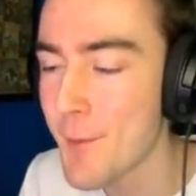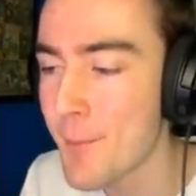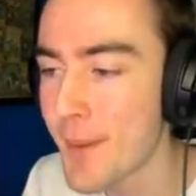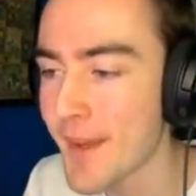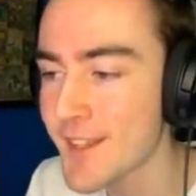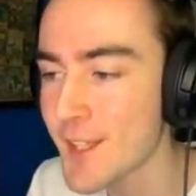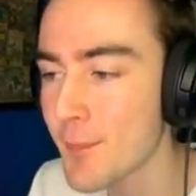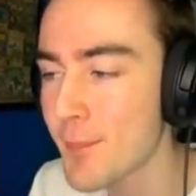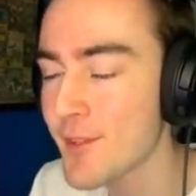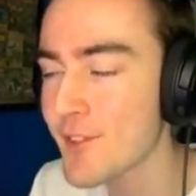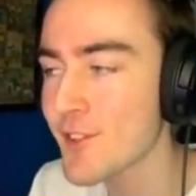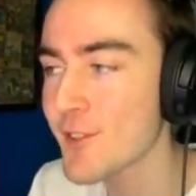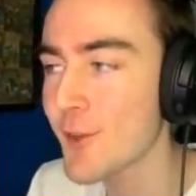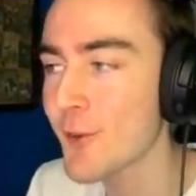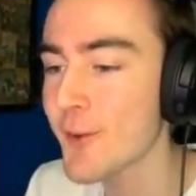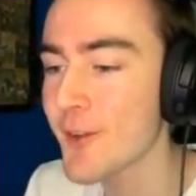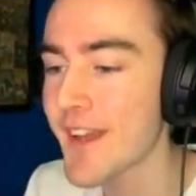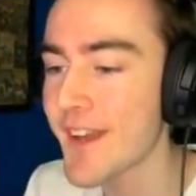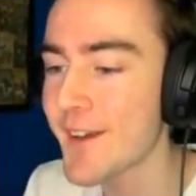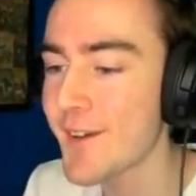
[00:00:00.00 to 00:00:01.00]
picked up his
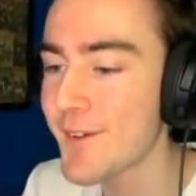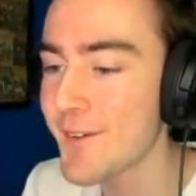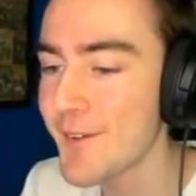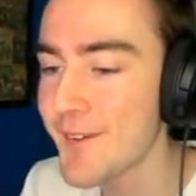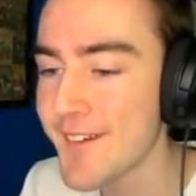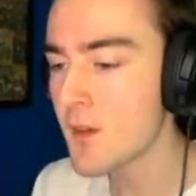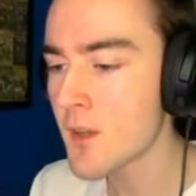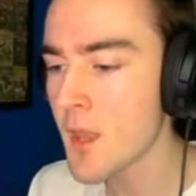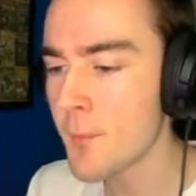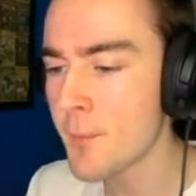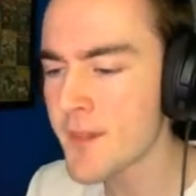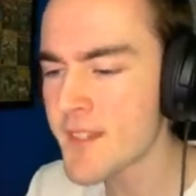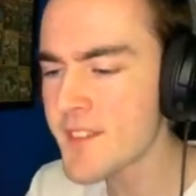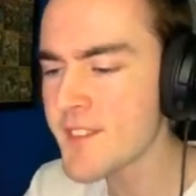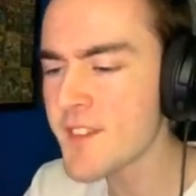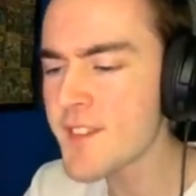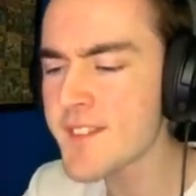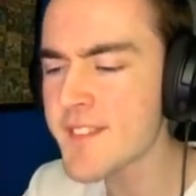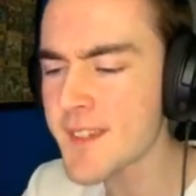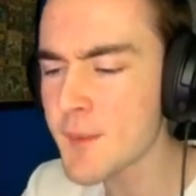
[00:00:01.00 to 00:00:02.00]
loadout. But
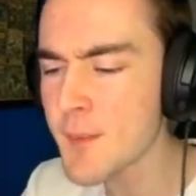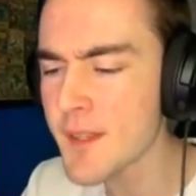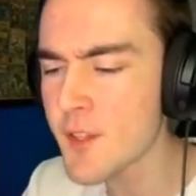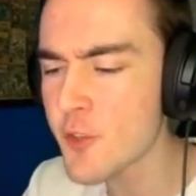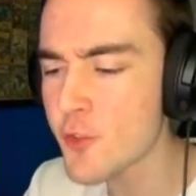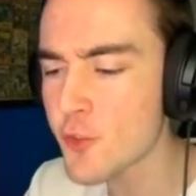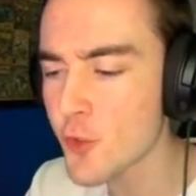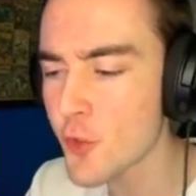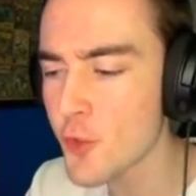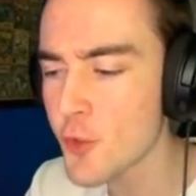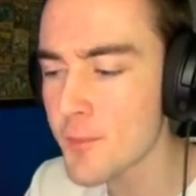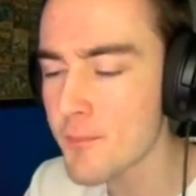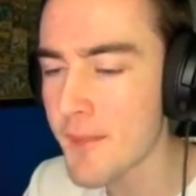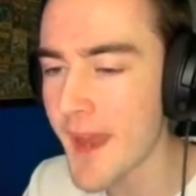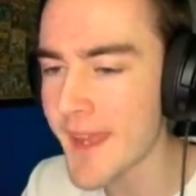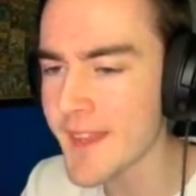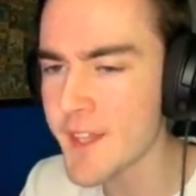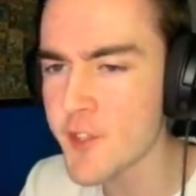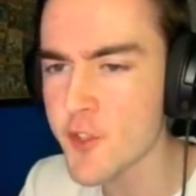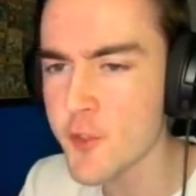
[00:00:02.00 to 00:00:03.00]
it does seem like this dude
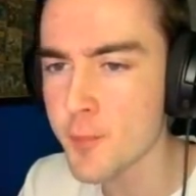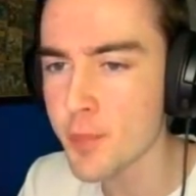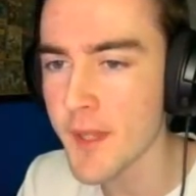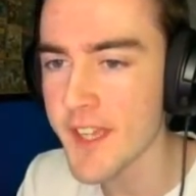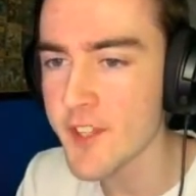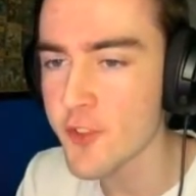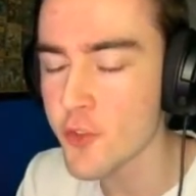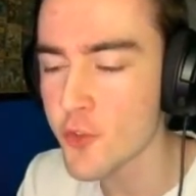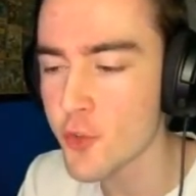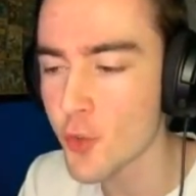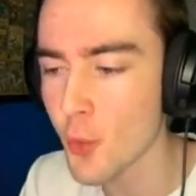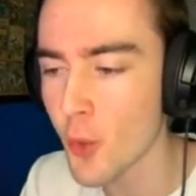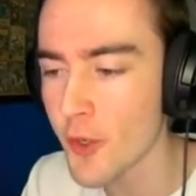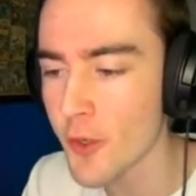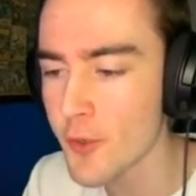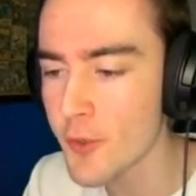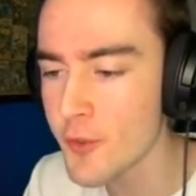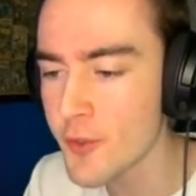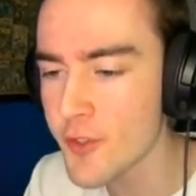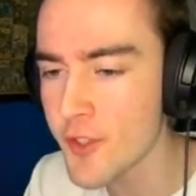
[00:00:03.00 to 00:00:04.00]
mainly just plays
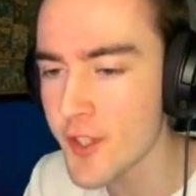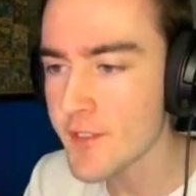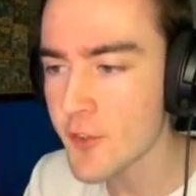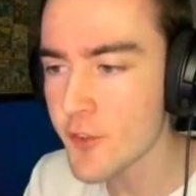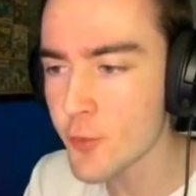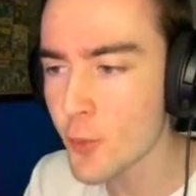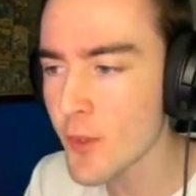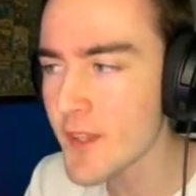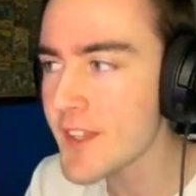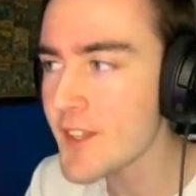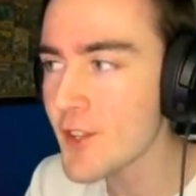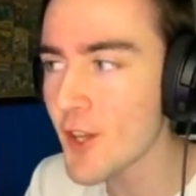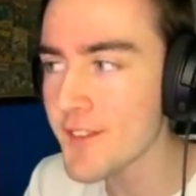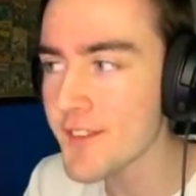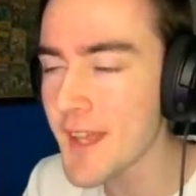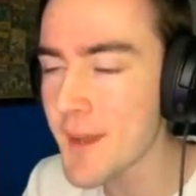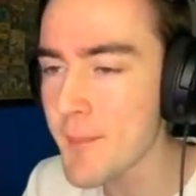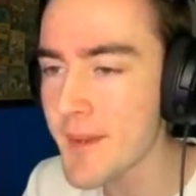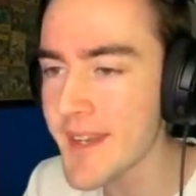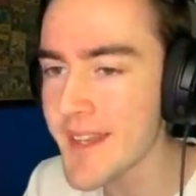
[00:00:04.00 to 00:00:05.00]
duos. There's really
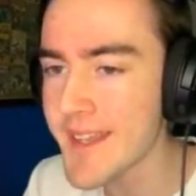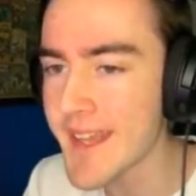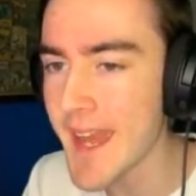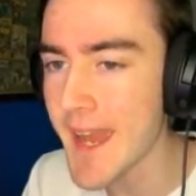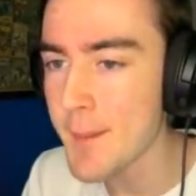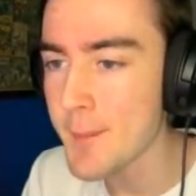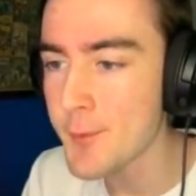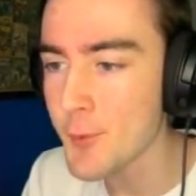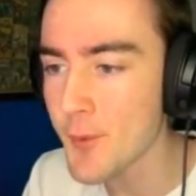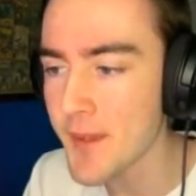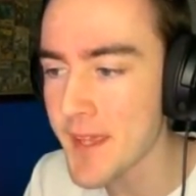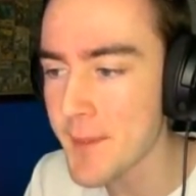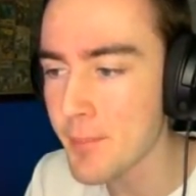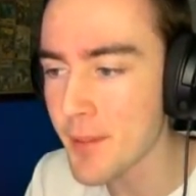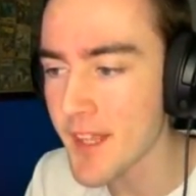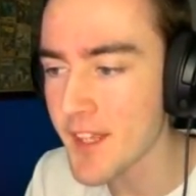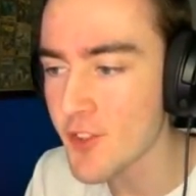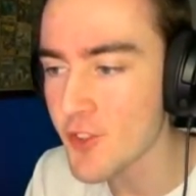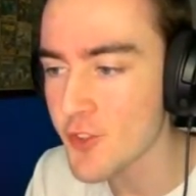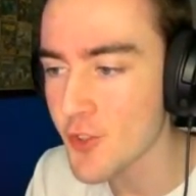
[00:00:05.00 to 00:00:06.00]
not that many games where he
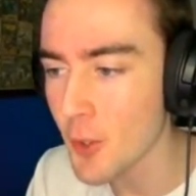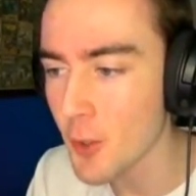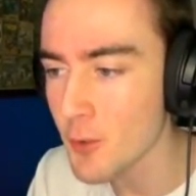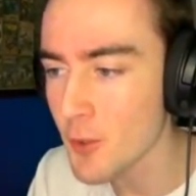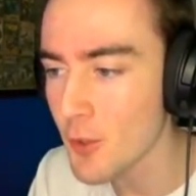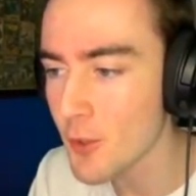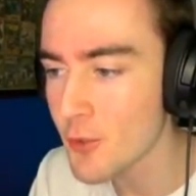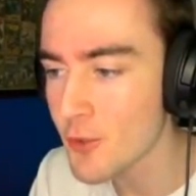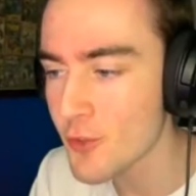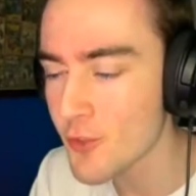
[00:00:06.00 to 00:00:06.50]
plays solos,